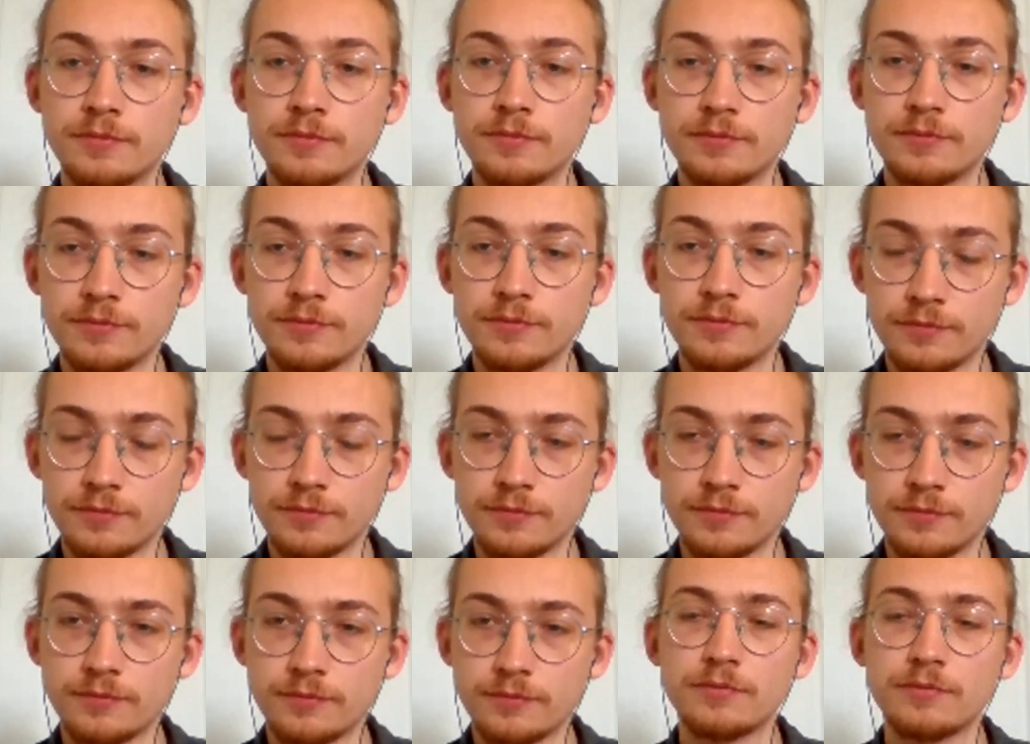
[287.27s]

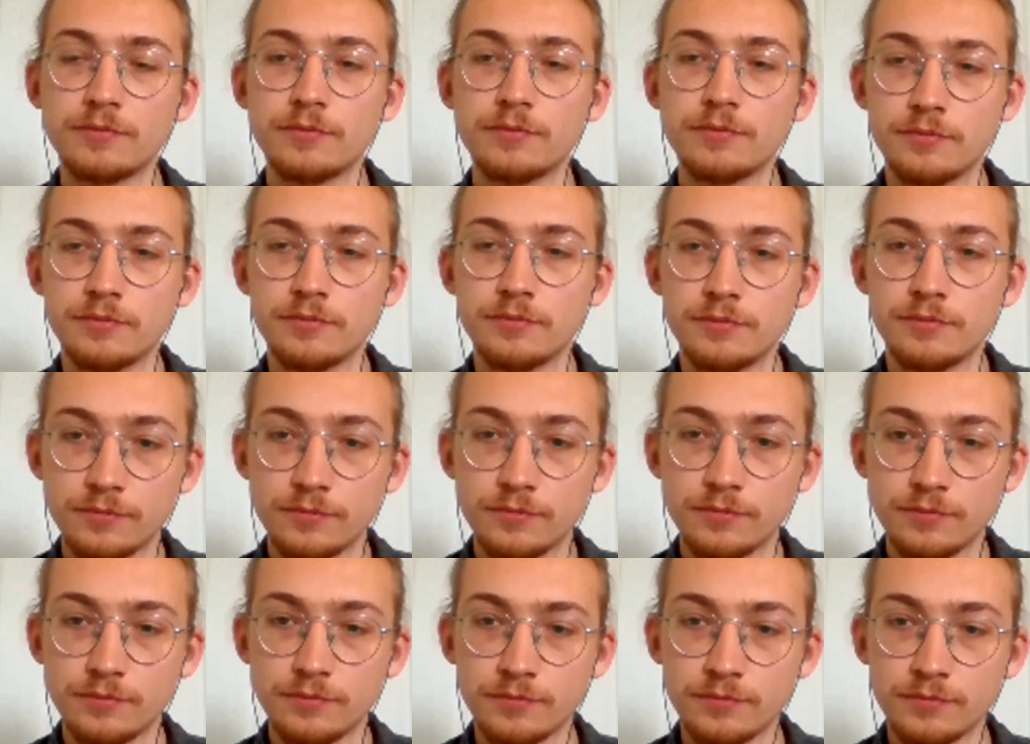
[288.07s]

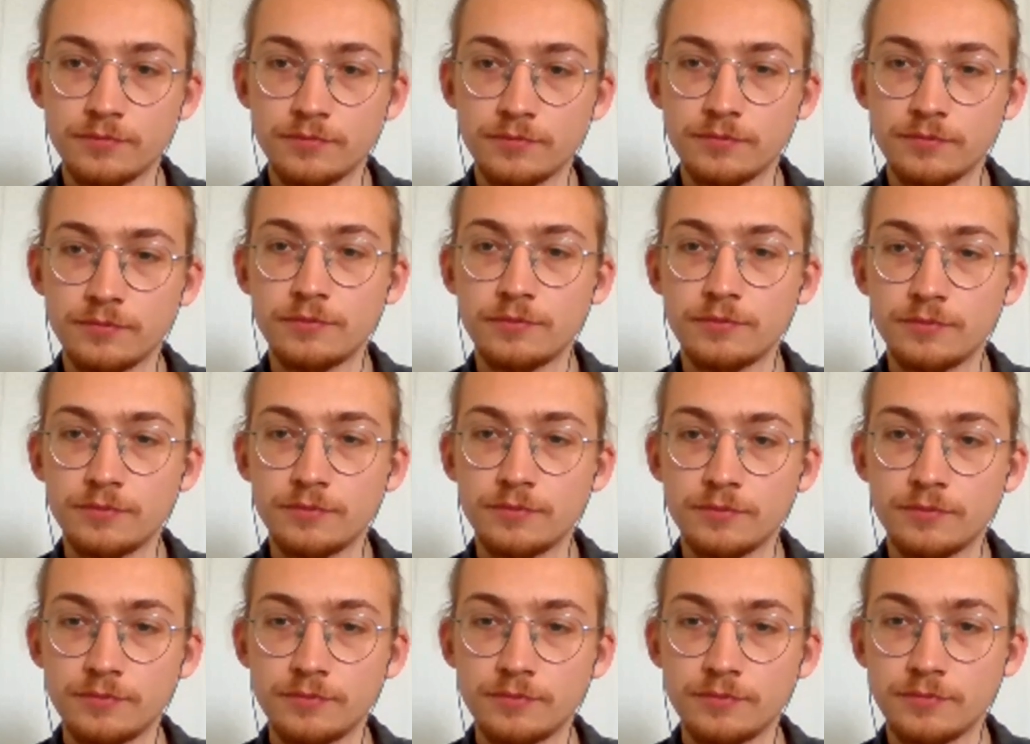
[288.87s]

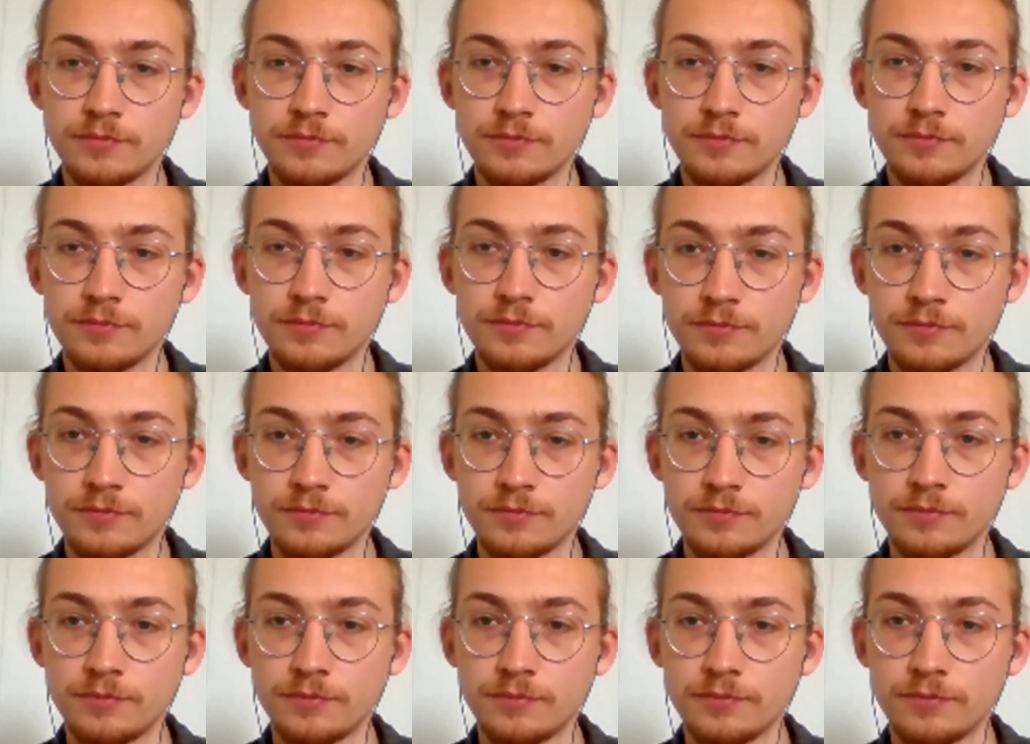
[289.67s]

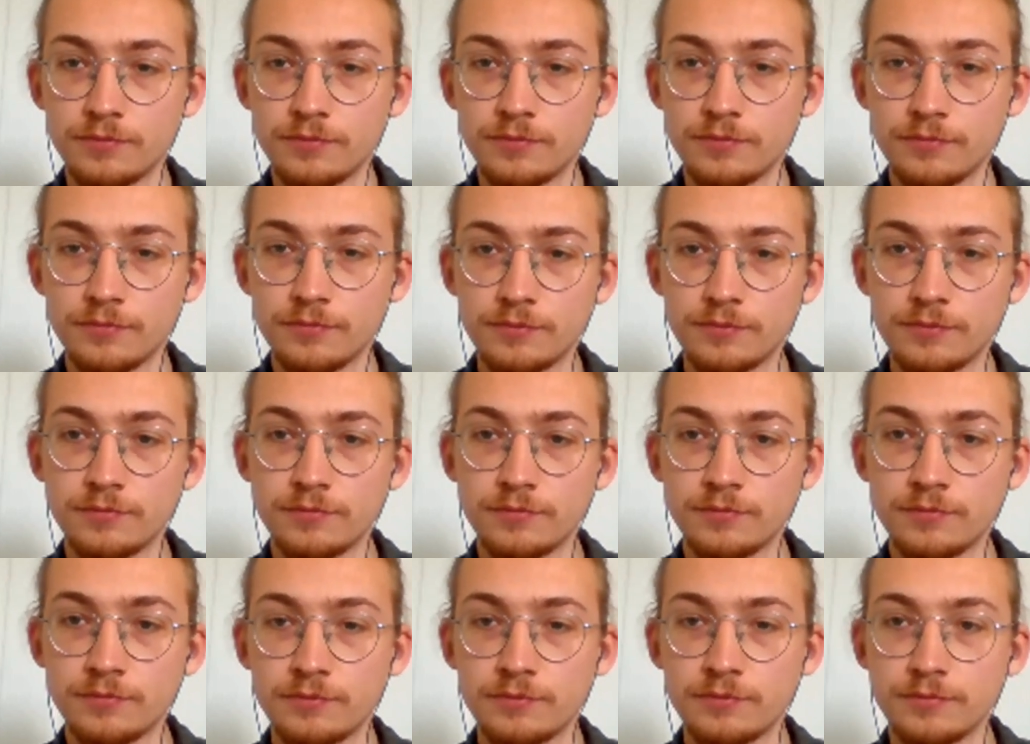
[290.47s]

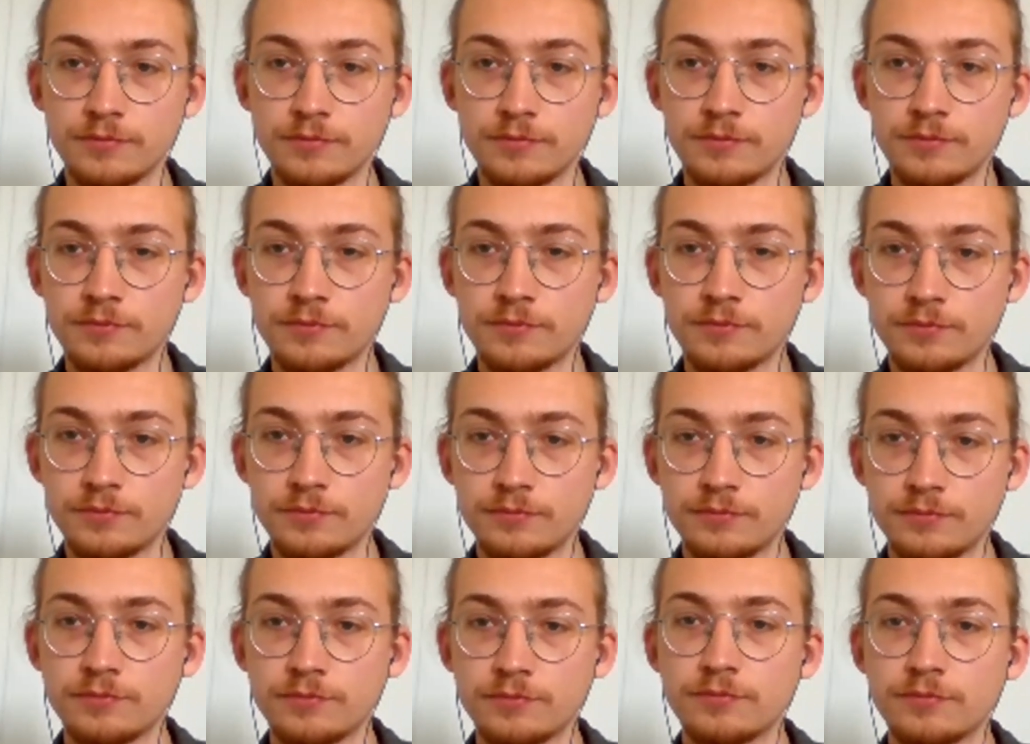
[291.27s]

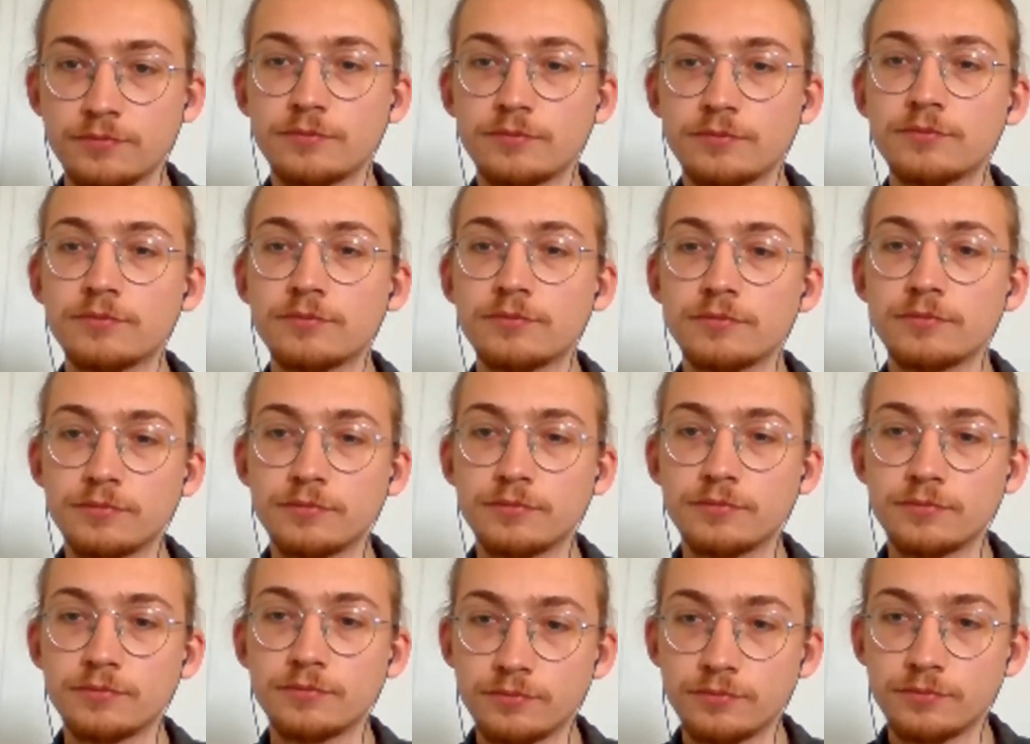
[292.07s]

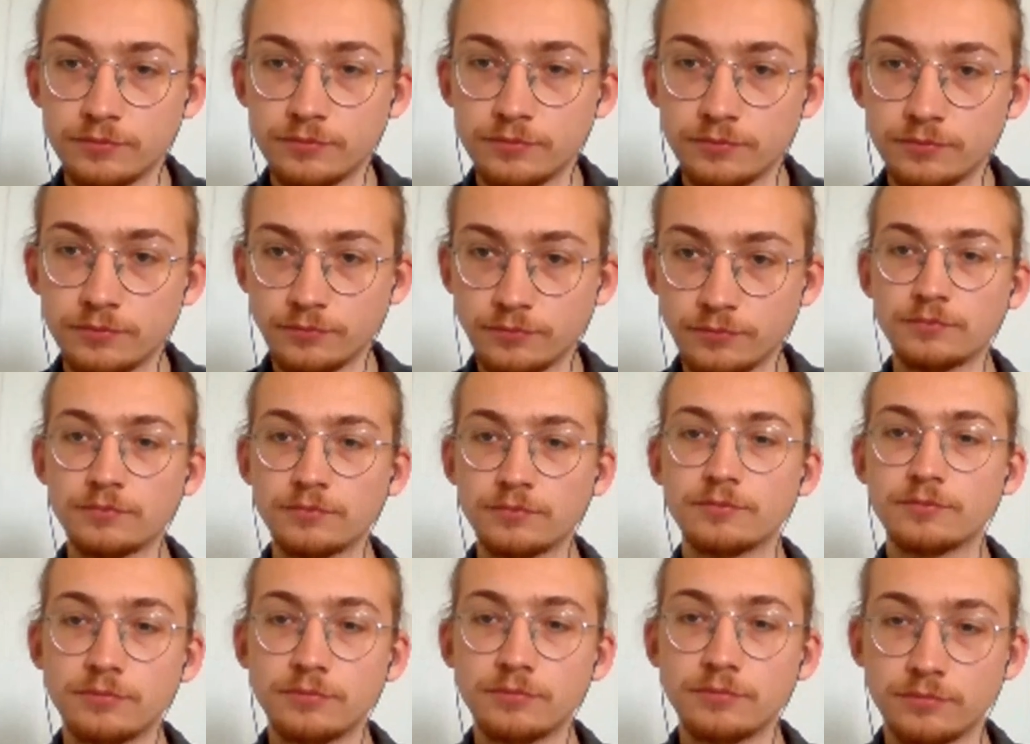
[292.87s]

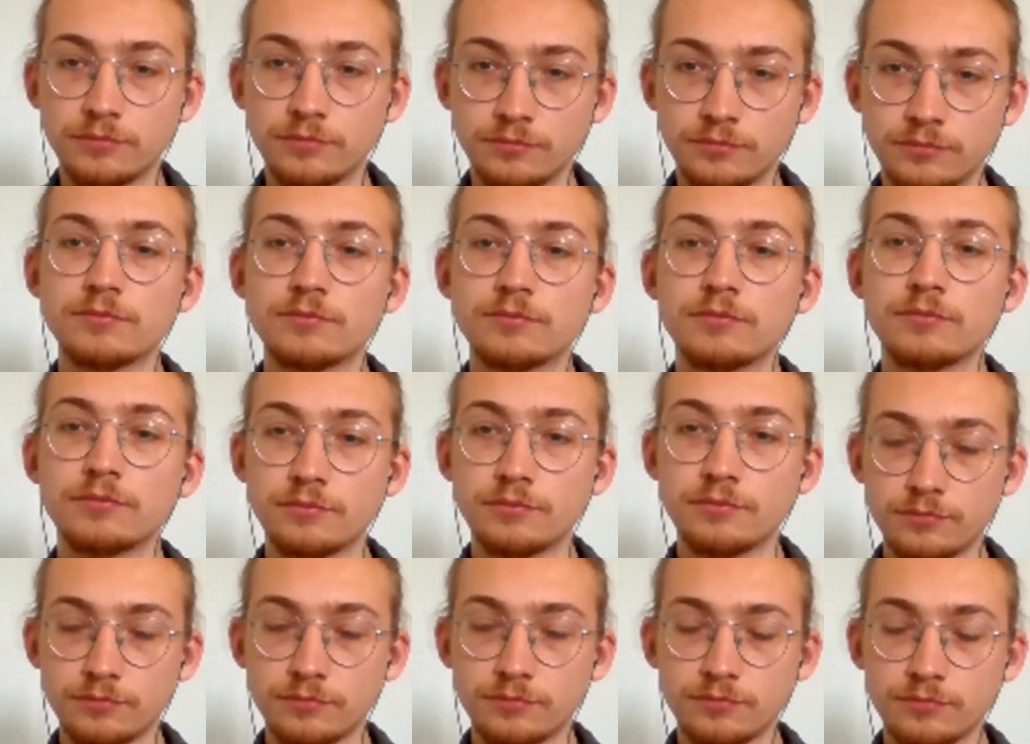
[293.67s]

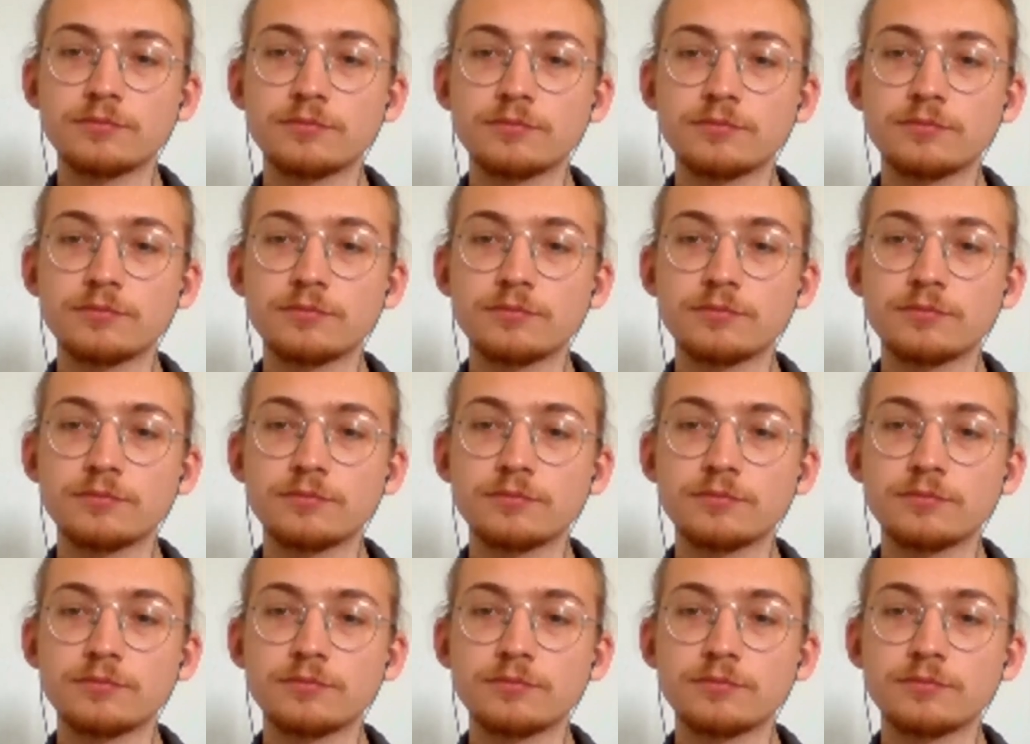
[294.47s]
The person shown says nothing.